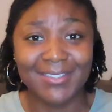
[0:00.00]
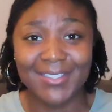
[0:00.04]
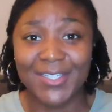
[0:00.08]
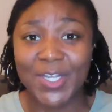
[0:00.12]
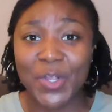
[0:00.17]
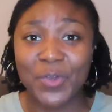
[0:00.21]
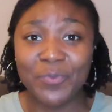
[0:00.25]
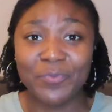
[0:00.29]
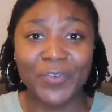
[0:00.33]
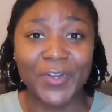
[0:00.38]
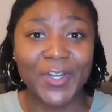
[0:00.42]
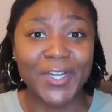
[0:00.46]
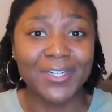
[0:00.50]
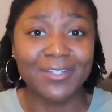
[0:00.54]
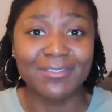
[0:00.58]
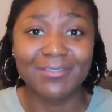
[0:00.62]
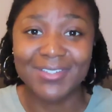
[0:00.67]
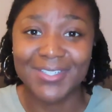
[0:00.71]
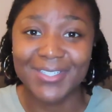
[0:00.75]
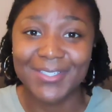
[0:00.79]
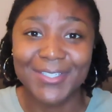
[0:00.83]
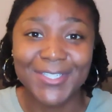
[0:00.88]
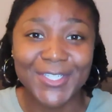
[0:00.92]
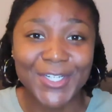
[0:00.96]

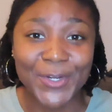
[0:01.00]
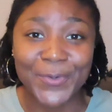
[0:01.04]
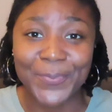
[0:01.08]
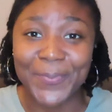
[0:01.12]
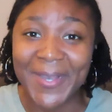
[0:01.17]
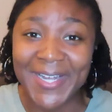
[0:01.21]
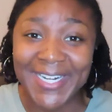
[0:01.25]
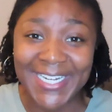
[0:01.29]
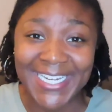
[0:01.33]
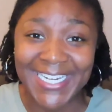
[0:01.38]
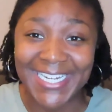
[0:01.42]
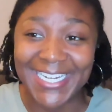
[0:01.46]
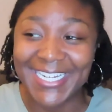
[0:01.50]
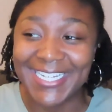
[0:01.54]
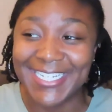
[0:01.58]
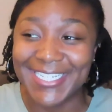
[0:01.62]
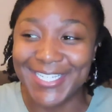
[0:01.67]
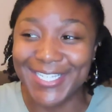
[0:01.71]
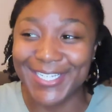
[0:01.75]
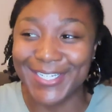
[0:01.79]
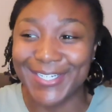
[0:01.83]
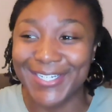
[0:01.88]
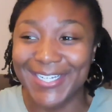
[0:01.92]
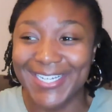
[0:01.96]
convert your money
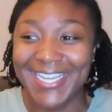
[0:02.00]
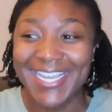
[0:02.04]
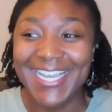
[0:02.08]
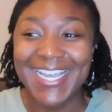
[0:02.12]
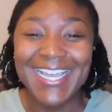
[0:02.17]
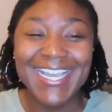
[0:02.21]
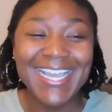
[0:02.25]
into